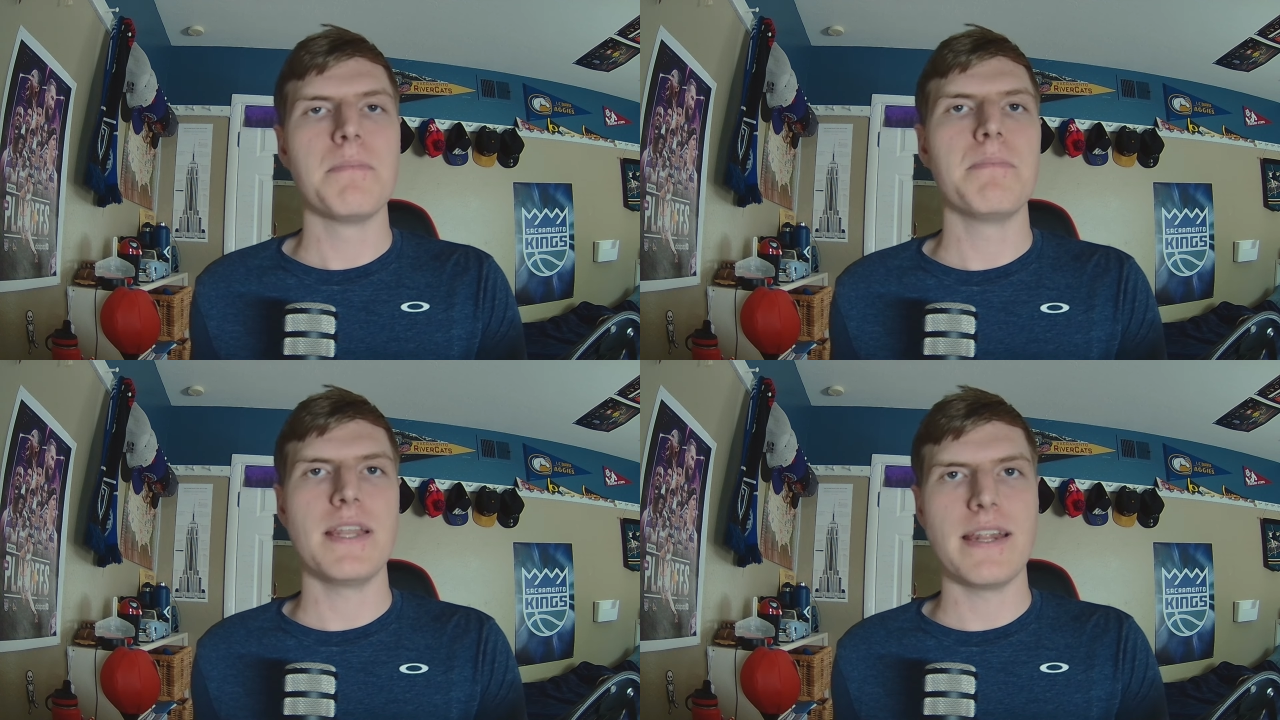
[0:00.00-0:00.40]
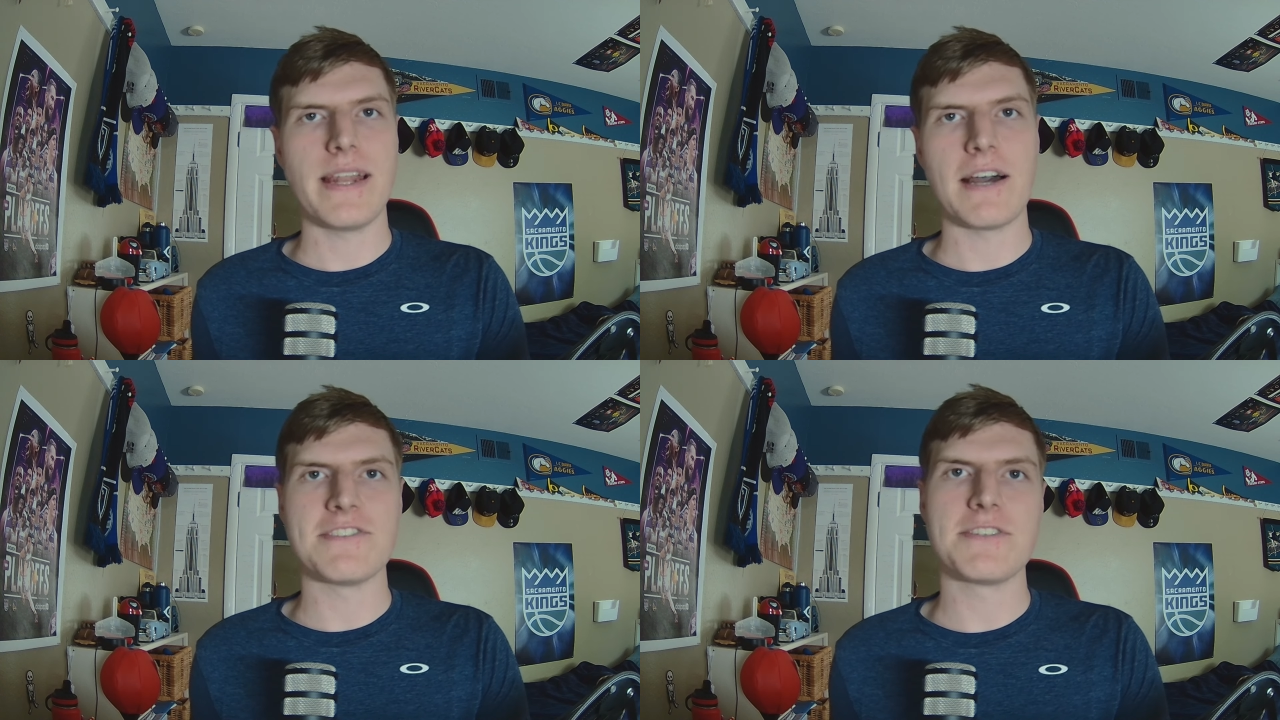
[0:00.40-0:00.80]
been
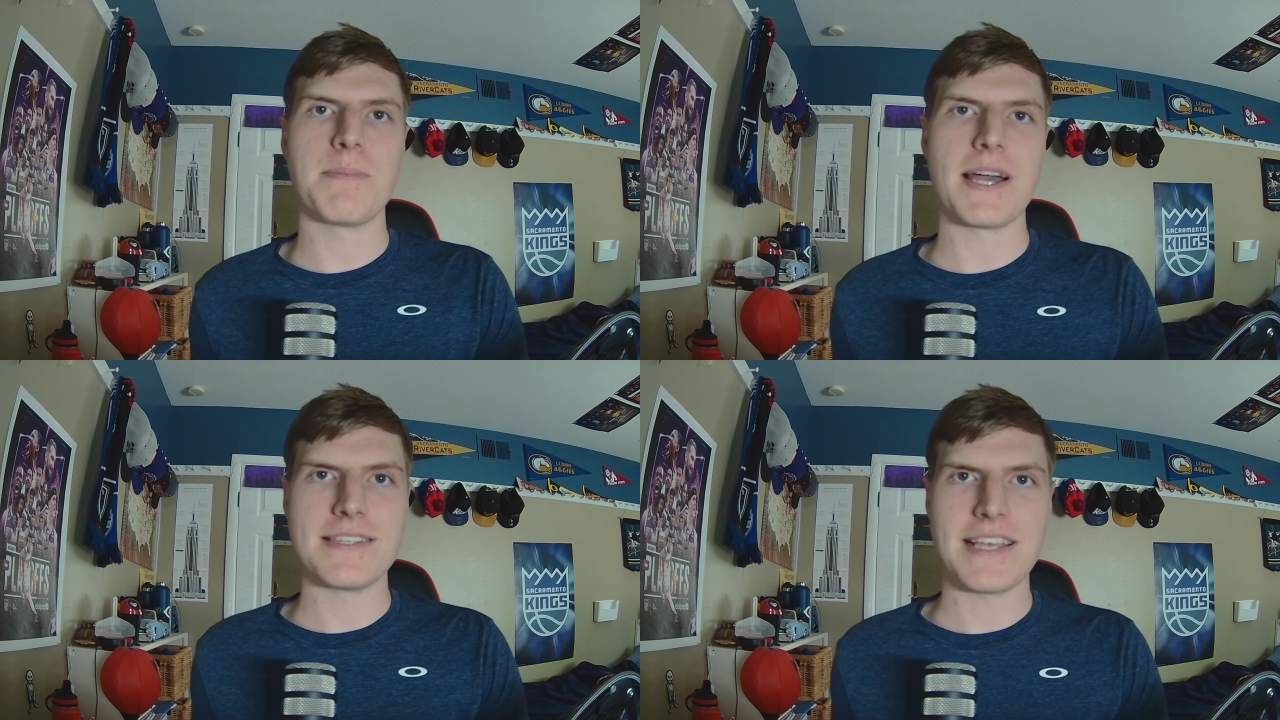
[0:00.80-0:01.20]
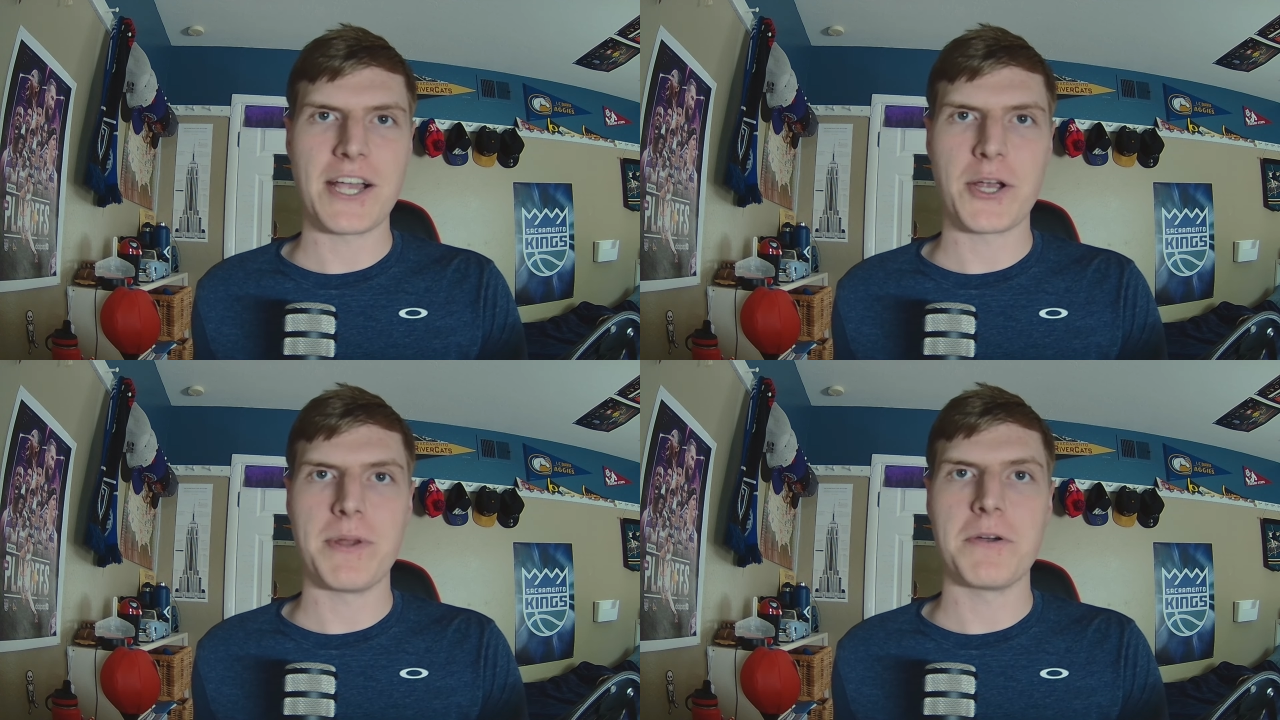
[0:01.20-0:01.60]
announced by the
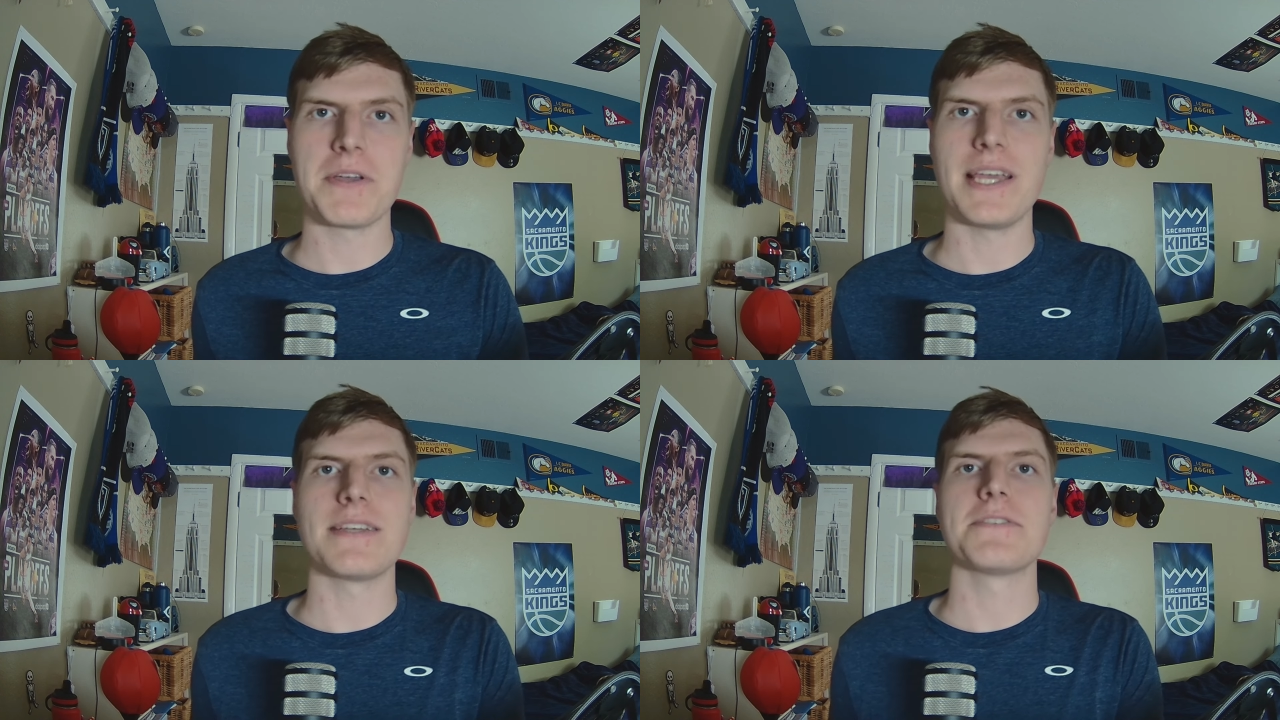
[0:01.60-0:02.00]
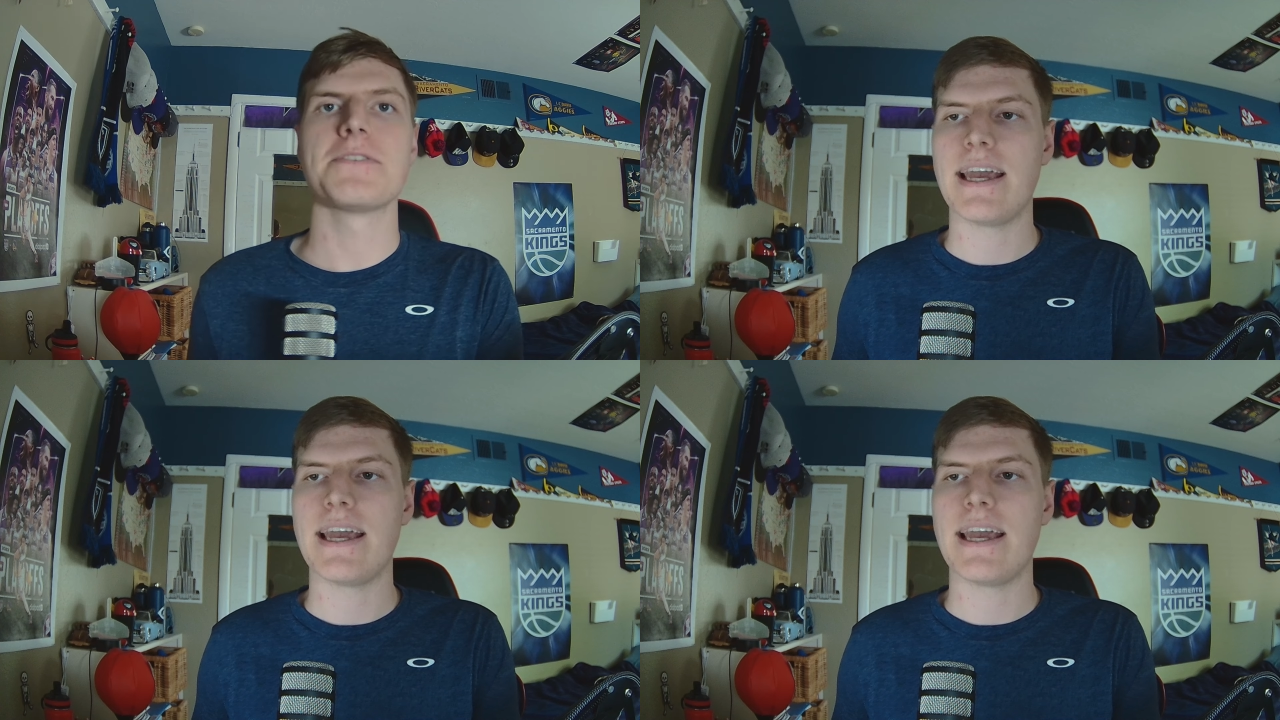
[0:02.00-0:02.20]
Sacramento Kings,